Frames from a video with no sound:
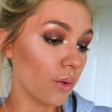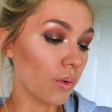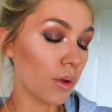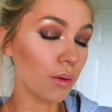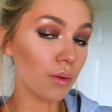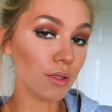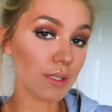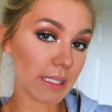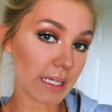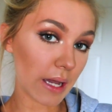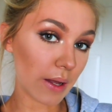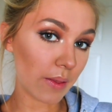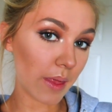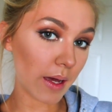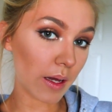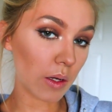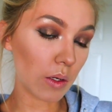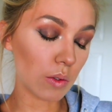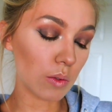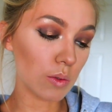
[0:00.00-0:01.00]
We will see how
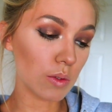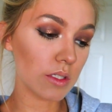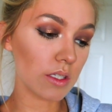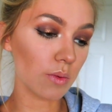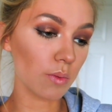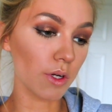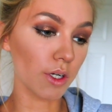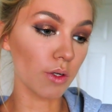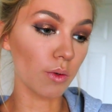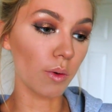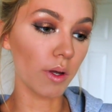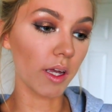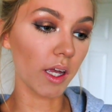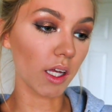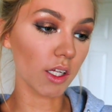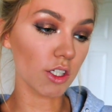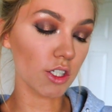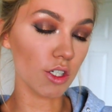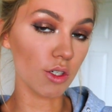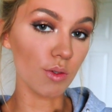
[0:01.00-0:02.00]
that goes. We're
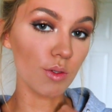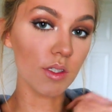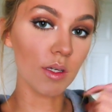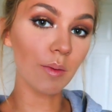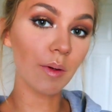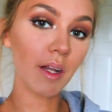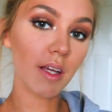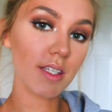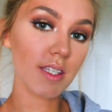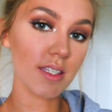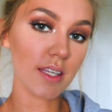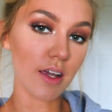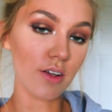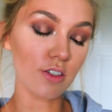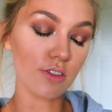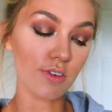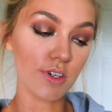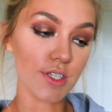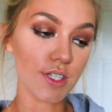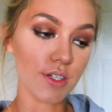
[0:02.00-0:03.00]
going to someone else's
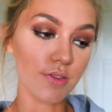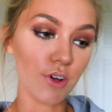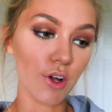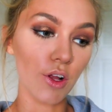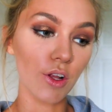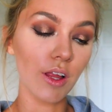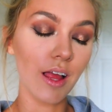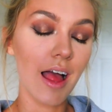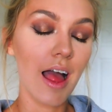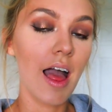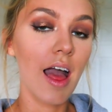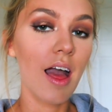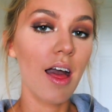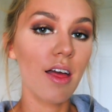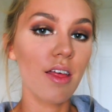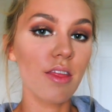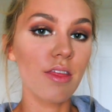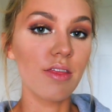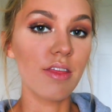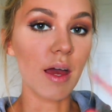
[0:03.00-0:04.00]
house first of all
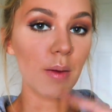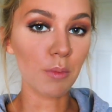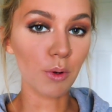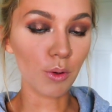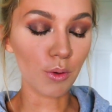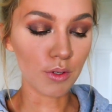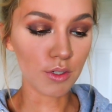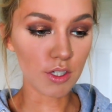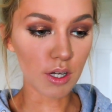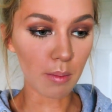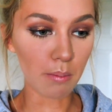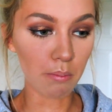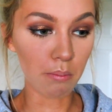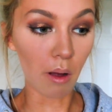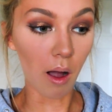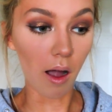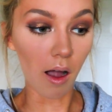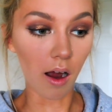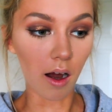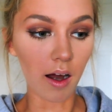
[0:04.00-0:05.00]
then we're going to a
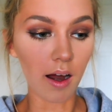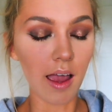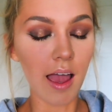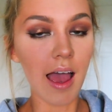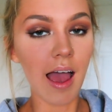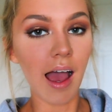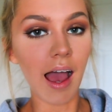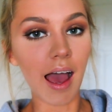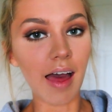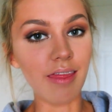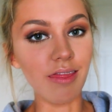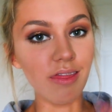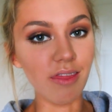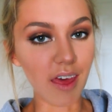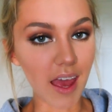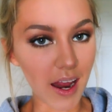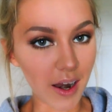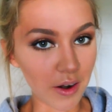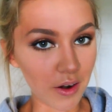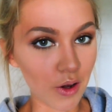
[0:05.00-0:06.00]
bar and
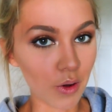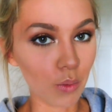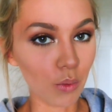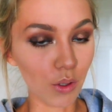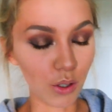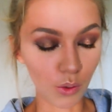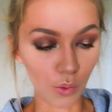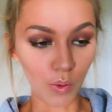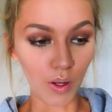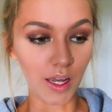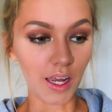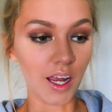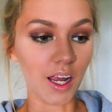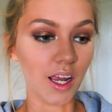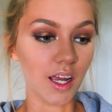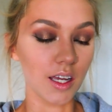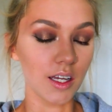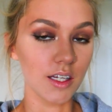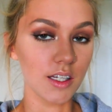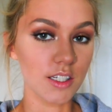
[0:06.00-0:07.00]
then we're
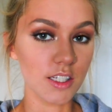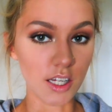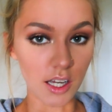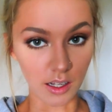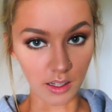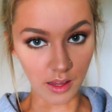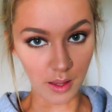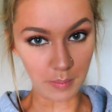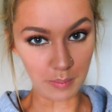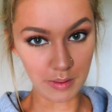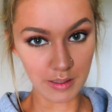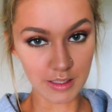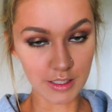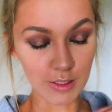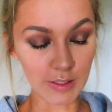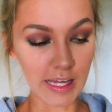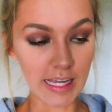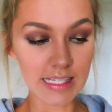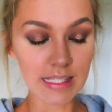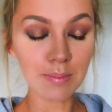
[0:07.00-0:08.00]
going to a club
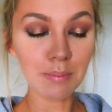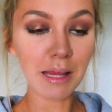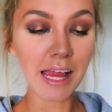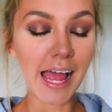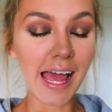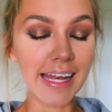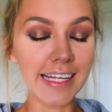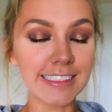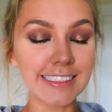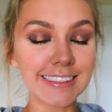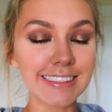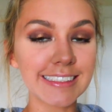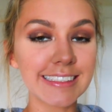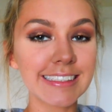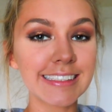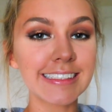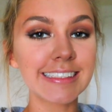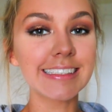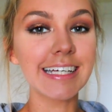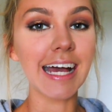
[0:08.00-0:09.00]
so that is the plan
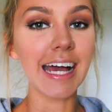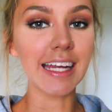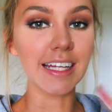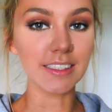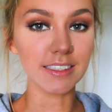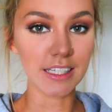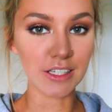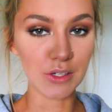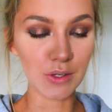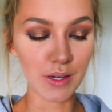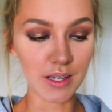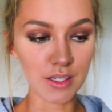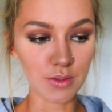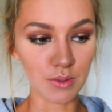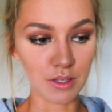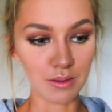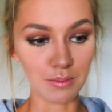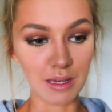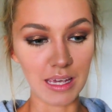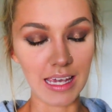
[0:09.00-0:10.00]
and I'll take you guys
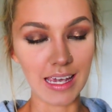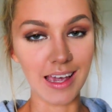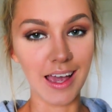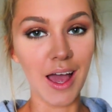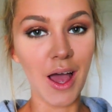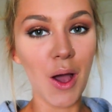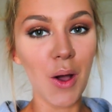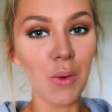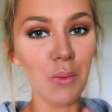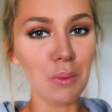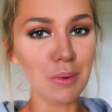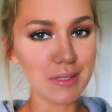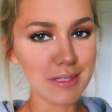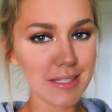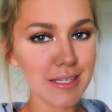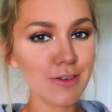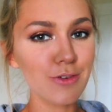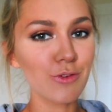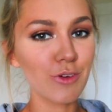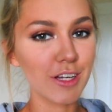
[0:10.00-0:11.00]
with me
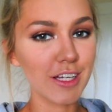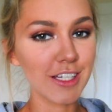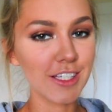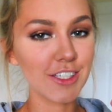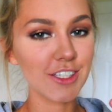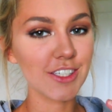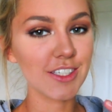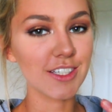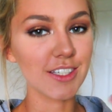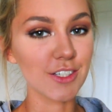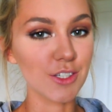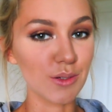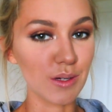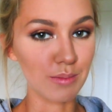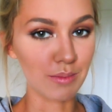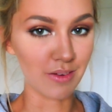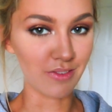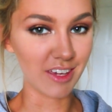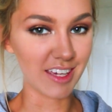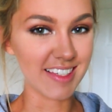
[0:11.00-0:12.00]
once I've finished
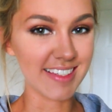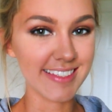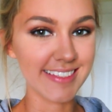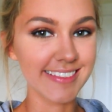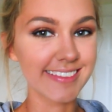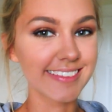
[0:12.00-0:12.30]
doing my face.